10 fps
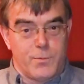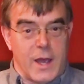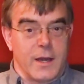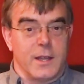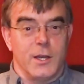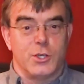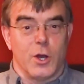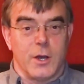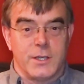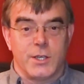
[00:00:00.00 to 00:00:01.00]
bad King
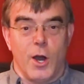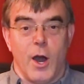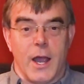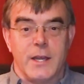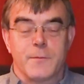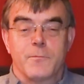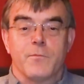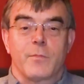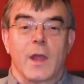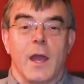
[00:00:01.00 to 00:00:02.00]
John died,
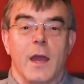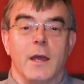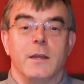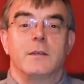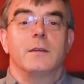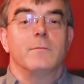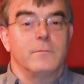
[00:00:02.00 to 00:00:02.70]
and